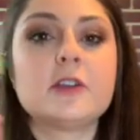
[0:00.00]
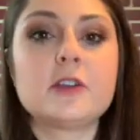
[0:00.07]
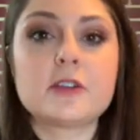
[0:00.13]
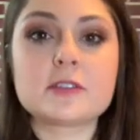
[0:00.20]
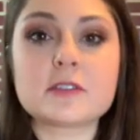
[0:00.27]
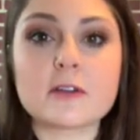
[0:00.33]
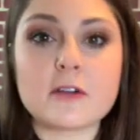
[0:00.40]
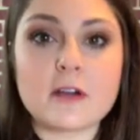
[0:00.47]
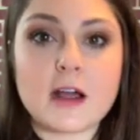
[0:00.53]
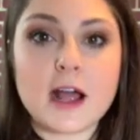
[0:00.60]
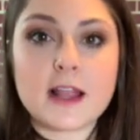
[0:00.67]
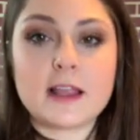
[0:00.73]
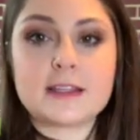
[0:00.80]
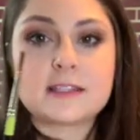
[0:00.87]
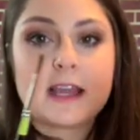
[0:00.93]
So
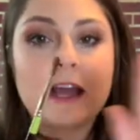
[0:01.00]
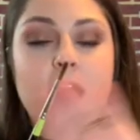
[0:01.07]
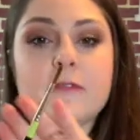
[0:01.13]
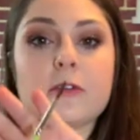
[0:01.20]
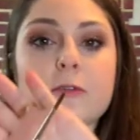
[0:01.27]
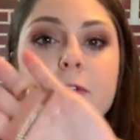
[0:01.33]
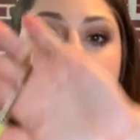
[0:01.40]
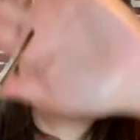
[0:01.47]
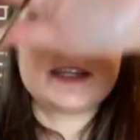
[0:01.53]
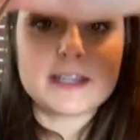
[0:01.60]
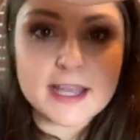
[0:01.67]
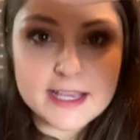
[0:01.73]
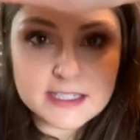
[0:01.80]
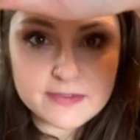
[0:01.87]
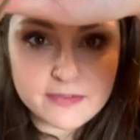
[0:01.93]
I like to have a really
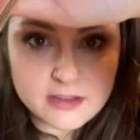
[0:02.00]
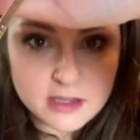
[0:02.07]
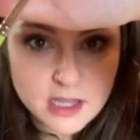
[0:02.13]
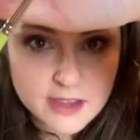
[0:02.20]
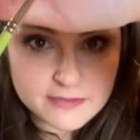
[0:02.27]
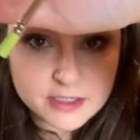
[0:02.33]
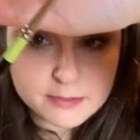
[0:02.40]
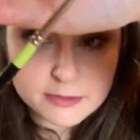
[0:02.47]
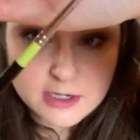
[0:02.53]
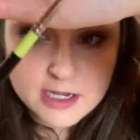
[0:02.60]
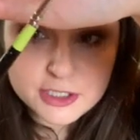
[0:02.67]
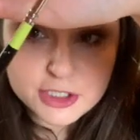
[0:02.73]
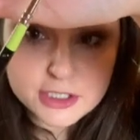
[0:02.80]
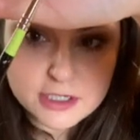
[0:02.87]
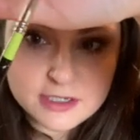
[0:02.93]
nice fluffy
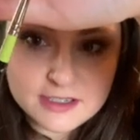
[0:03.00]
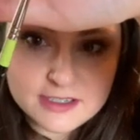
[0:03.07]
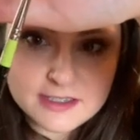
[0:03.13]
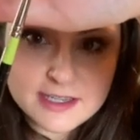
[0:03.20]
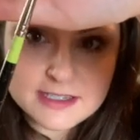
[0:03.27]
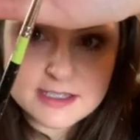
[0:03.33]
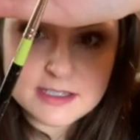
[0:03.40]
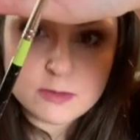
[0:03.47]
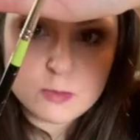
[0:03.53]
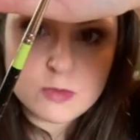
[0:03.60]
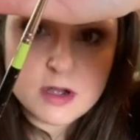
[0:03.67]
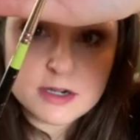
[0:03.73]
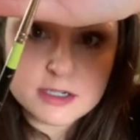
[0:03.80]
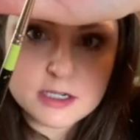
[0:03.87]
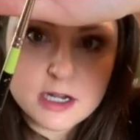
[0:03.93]
brush. This is a
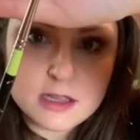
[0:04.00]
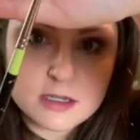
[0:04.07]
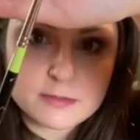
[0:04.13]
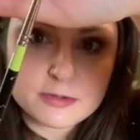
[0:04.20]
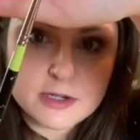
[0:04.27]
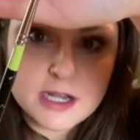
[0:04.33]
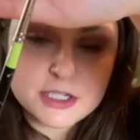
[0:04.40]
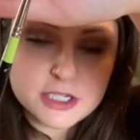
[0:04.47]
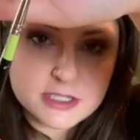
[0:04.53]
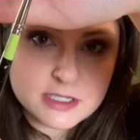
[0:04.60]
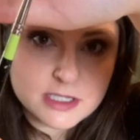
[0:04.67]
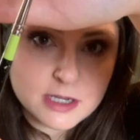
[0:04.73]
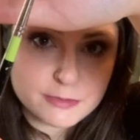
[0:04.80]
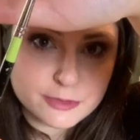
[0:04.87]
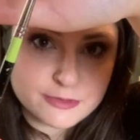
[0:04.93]
watercolor brush. It's a
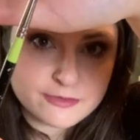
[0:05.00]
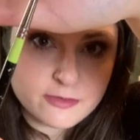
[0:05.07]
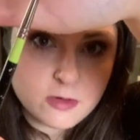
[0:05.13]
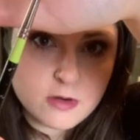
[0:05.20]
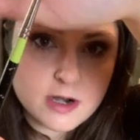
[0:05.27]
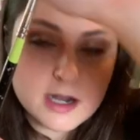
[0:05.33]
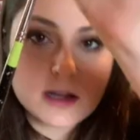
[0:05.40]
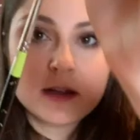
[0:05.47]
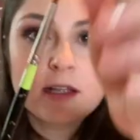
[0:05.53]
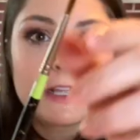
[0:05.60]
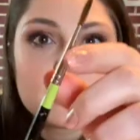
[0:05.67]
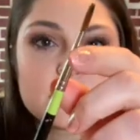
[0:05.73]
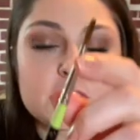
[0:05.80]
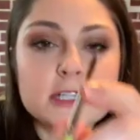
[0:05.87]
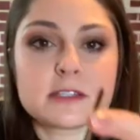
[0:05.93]
number 4,
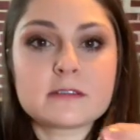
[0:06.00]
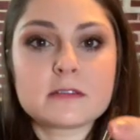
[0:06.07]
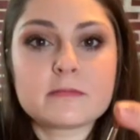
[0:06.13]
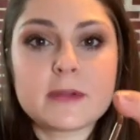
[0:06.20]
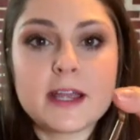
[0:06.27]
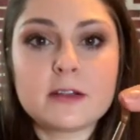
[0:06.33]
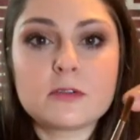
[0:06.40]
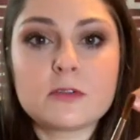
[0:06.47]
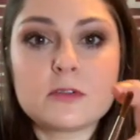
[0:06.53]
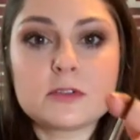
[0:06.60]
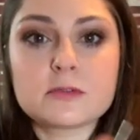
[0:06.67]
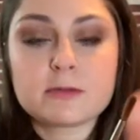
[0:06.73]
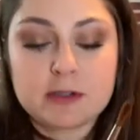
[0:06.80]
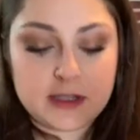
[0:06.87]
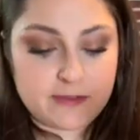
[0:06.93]
just from
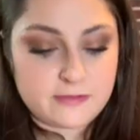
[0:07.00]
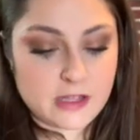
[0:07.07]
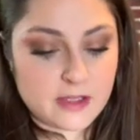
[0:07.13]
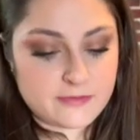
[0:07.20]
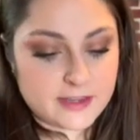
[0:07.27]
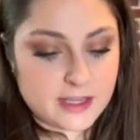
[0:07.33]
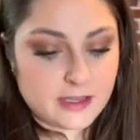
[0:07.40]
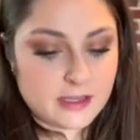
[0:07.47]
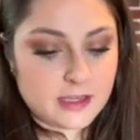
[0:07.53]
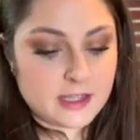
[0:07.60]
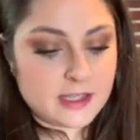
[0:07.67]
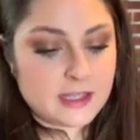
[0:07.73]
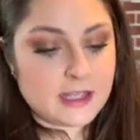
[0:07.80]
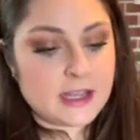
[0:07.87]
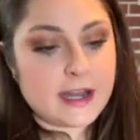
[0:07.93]
Michaels, really fluffy.
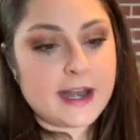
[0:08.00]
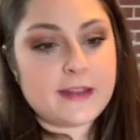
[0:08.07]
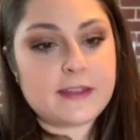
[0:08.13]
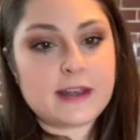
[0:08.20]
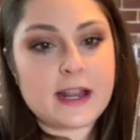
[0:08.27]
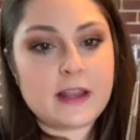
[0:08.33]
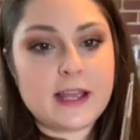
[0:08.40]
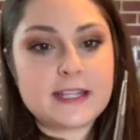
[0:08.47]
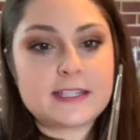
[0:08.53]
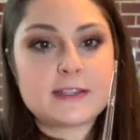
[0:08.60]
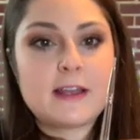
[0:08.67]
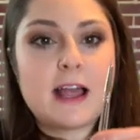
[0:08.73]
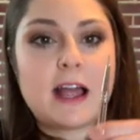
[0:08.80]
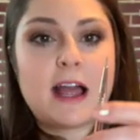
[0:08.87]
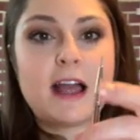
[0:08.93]
And then I like
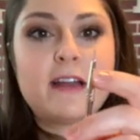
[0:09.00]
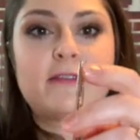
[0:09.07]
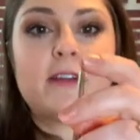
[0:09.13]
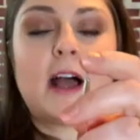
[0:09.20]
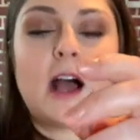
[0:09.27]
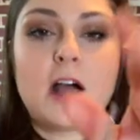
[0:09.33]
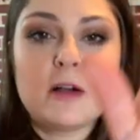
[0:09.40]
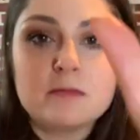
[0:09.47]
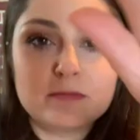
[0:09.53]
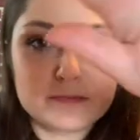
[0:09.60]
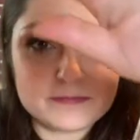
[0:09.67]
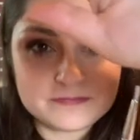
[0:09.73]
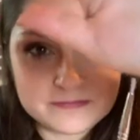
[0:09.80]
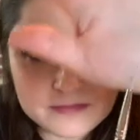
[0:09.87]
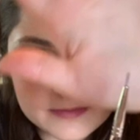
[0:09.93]
to have a
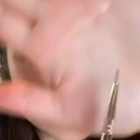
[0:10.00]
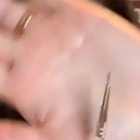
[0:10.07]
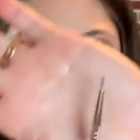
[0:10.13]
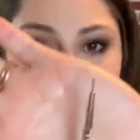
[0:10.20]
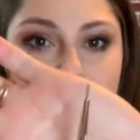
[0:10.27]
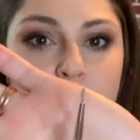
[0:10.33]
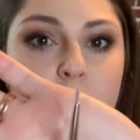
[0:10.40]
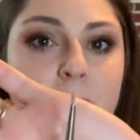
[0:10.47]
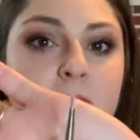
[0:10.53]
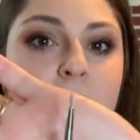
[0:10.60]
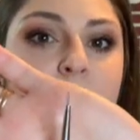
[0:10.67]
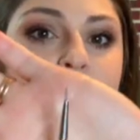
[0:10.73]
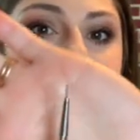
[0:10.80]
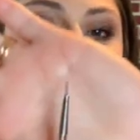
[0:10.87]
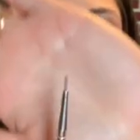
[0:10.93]
little bit
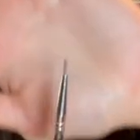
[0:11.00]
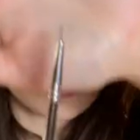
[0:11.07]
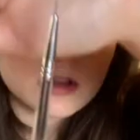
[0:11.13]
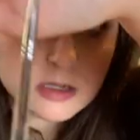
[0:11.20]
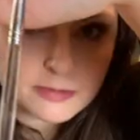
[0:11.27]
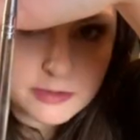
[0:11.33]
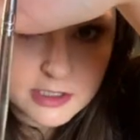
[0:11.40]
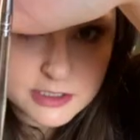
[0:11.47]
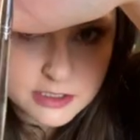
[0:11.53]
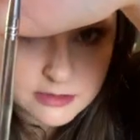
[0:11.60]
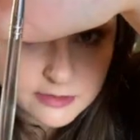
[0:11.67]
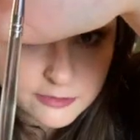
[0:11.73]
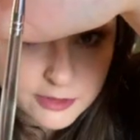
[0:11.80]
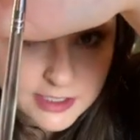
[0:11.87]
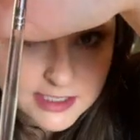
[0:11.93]
of a smaller brush. I don't
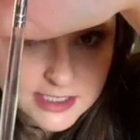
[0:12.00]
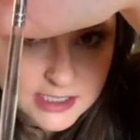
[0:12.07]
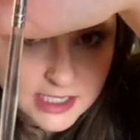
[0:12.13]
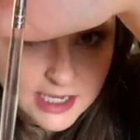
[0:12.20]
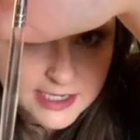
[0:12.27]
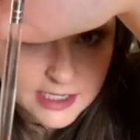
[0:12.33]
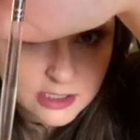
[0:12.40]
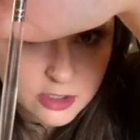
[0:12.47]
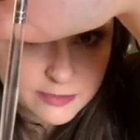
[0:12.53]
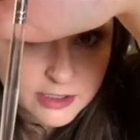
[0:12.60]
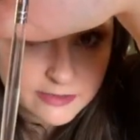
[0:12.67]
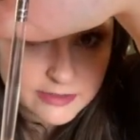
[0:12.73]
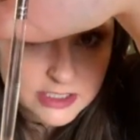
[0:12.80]
know if you can see that, a little bit of a